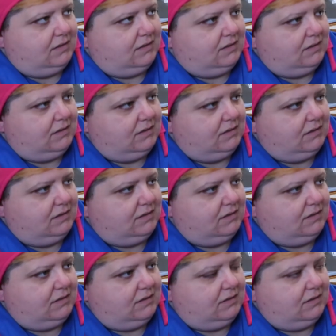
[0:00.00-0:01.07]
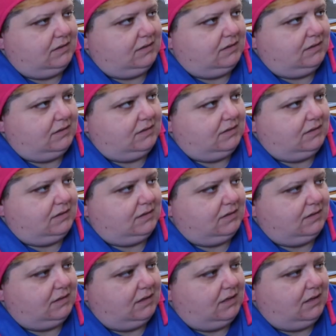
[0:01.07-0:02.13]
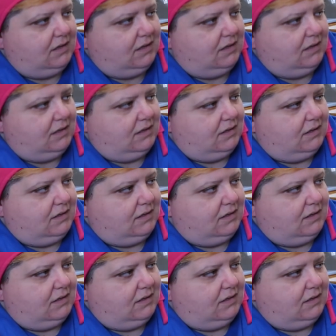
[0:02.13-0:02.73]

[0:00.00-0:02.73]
[no speech]